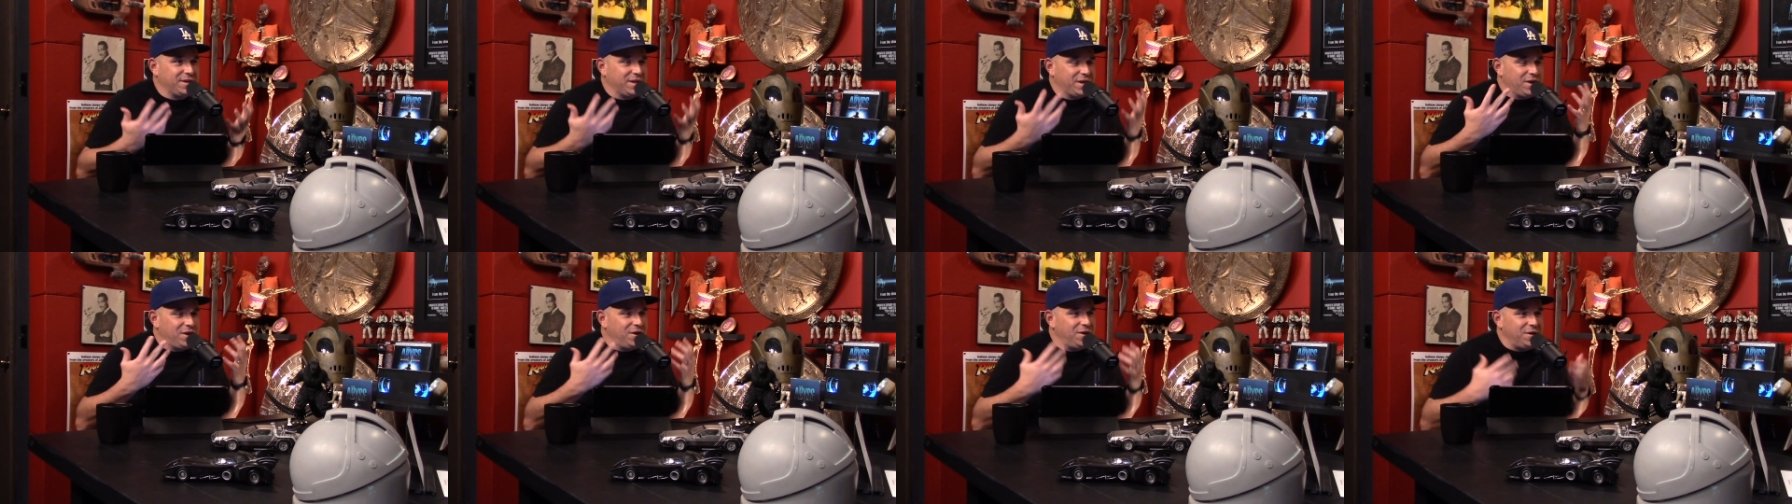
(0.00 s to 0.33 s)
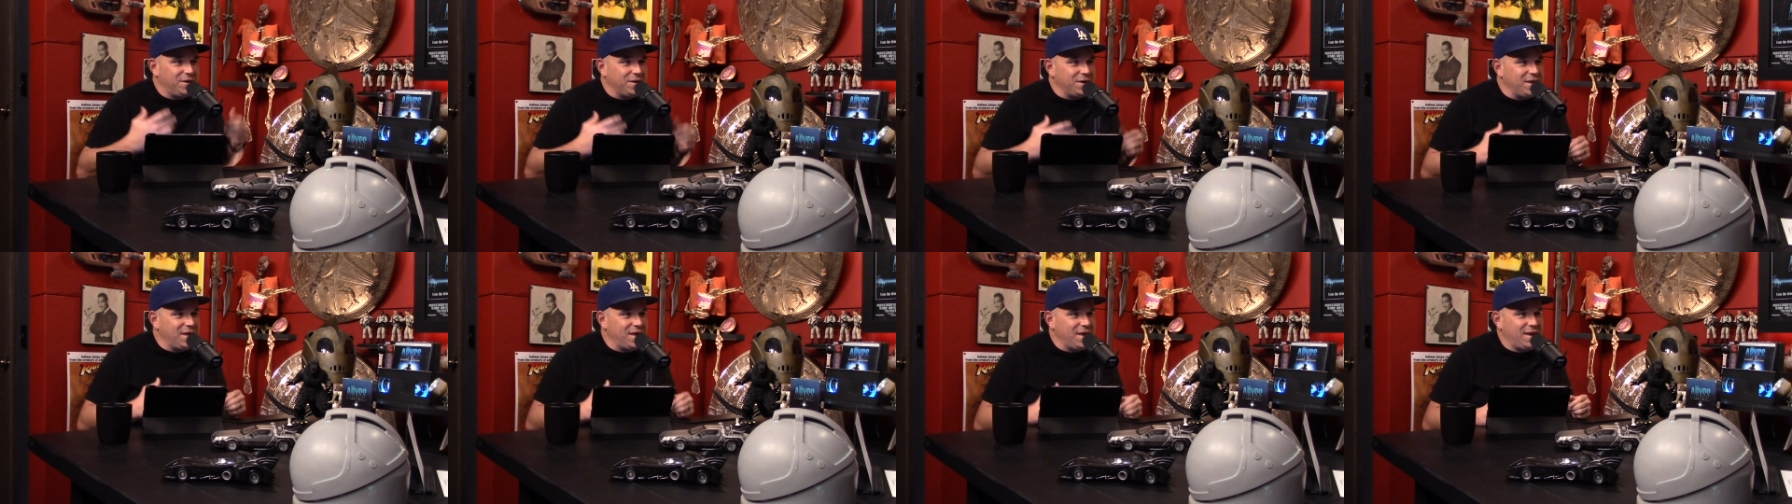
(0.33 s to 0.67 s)
oh
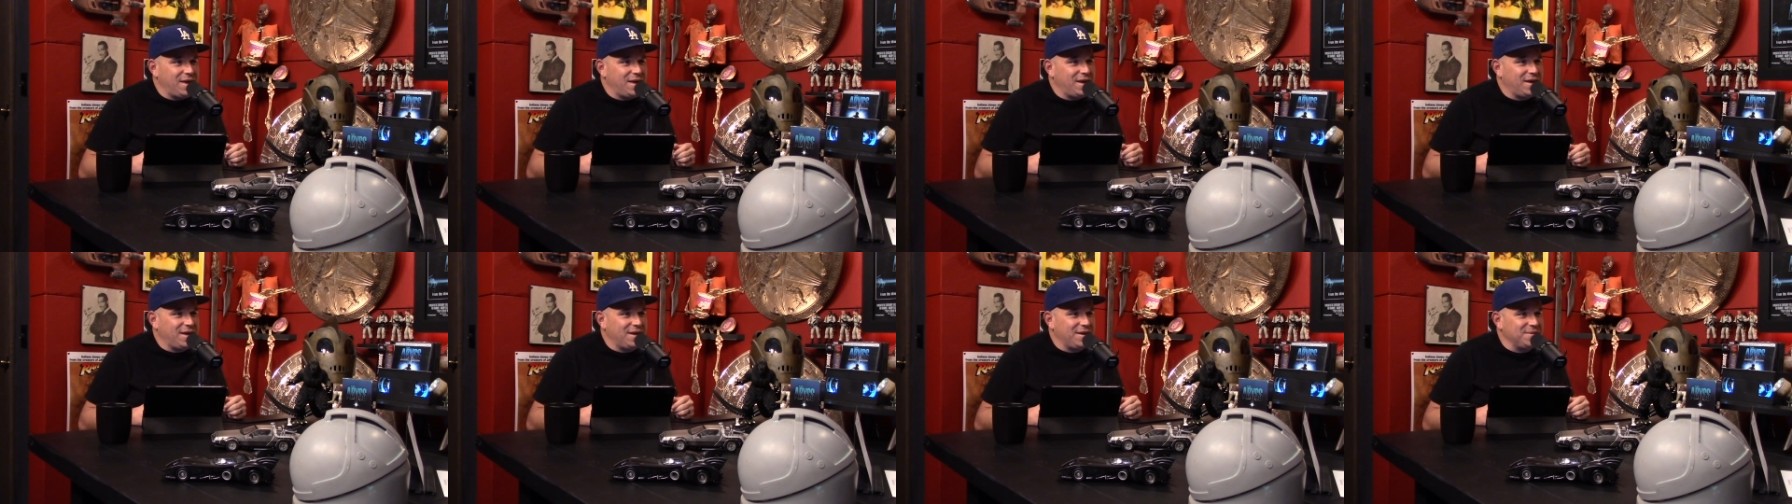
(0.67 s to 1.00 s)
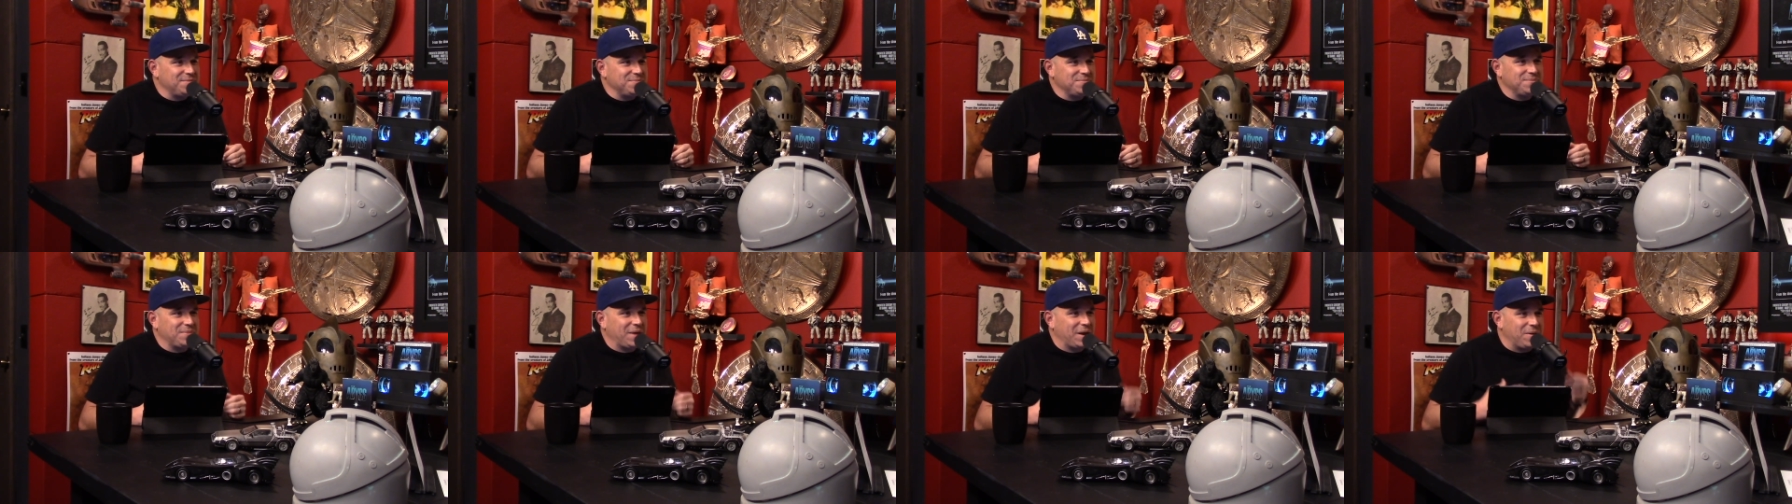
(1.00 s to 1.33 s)
yeah,
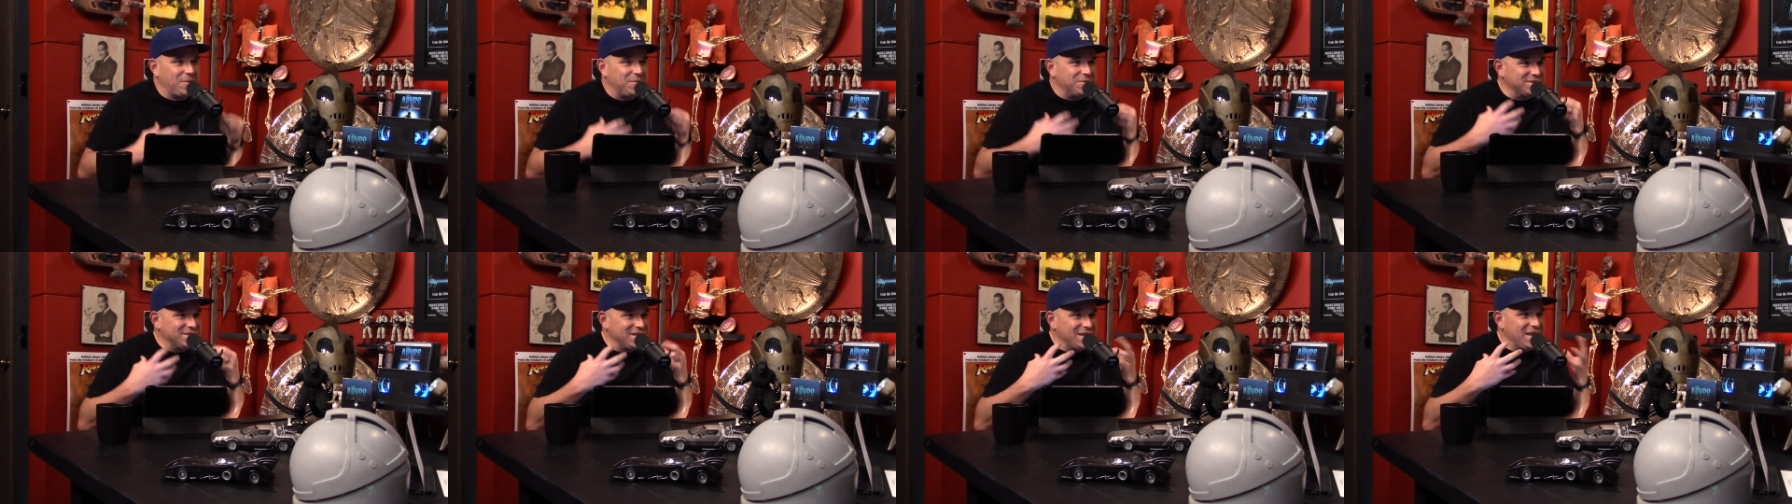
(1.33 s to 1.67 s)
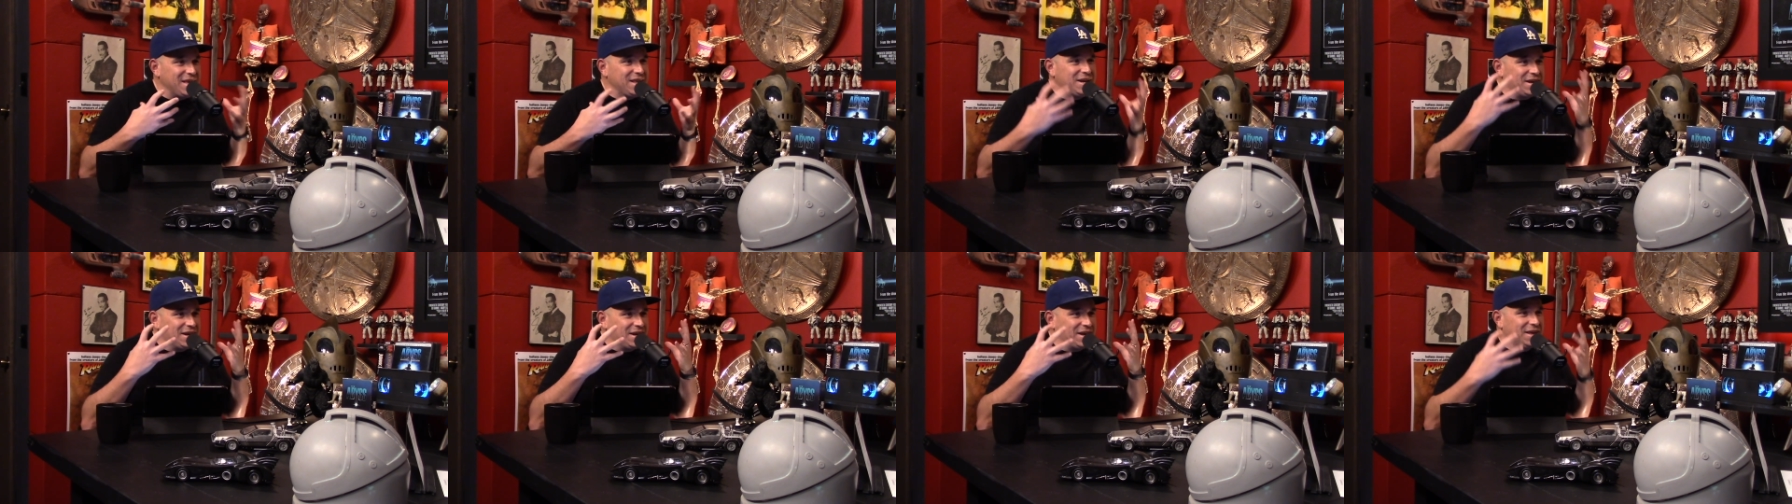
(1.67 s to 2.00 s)
I was
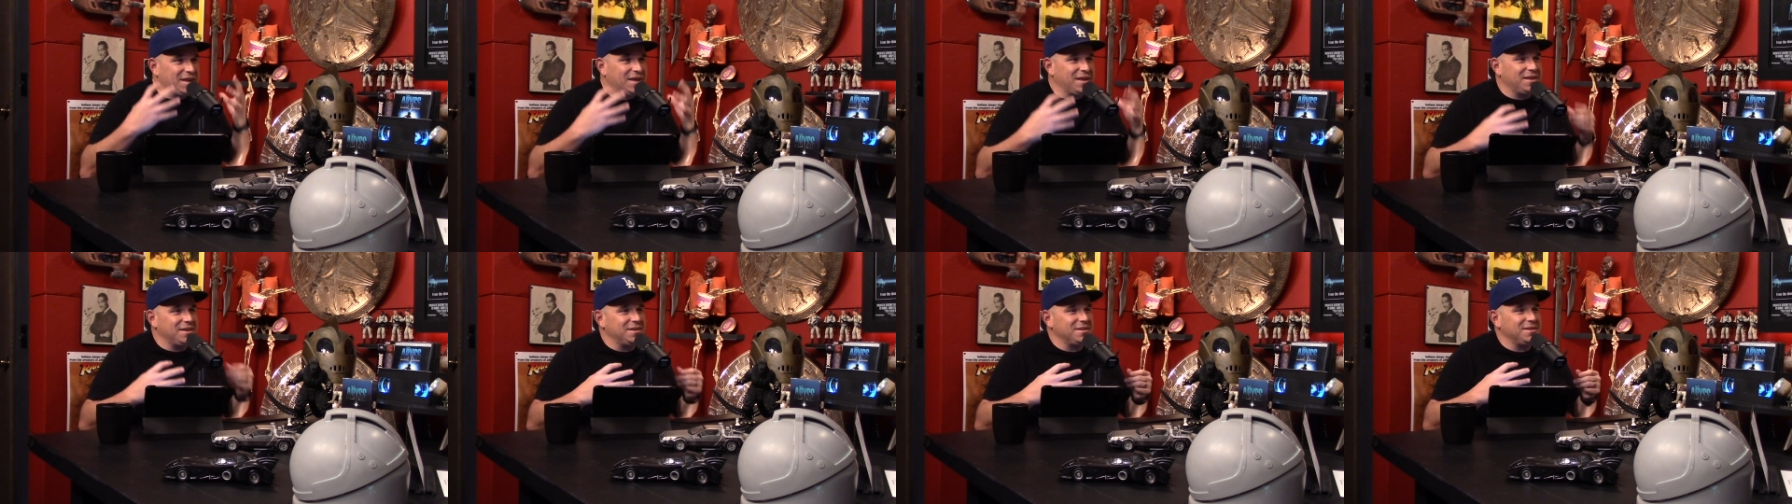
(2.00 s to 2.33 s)
in it again.